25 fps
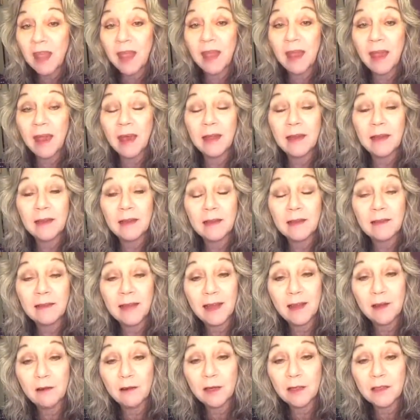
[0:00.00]
And
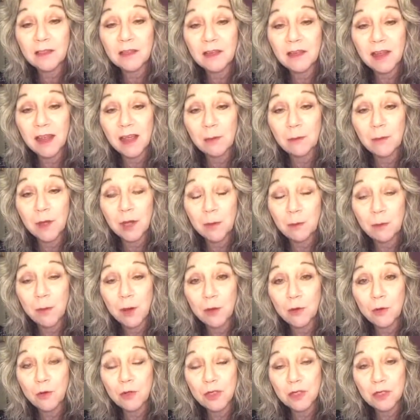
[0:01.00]
later on today, I'm going to
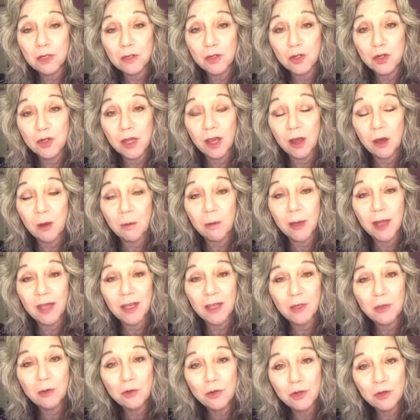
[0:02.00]
post and share my
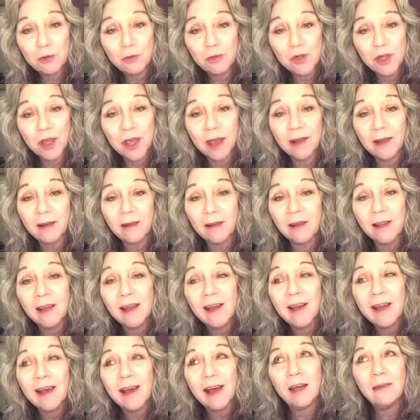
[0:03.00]
YouTube channel.
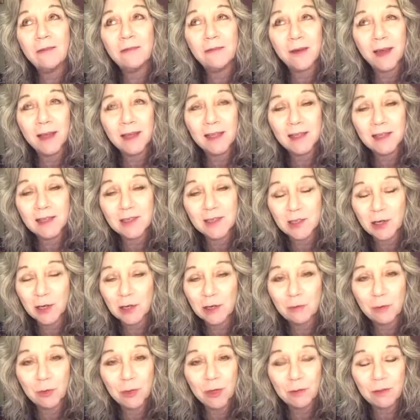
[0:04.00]
I finally
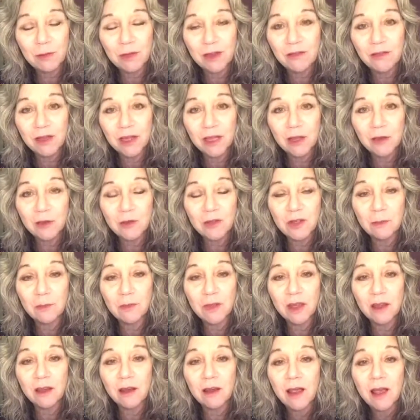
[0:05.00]
started putting my videos up
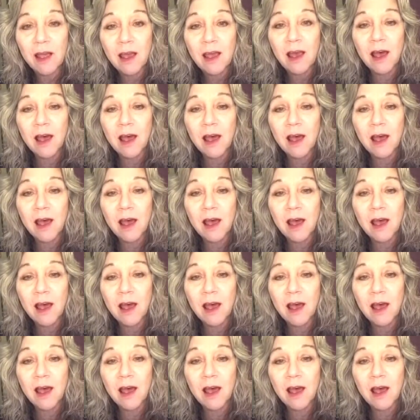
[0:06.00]
there.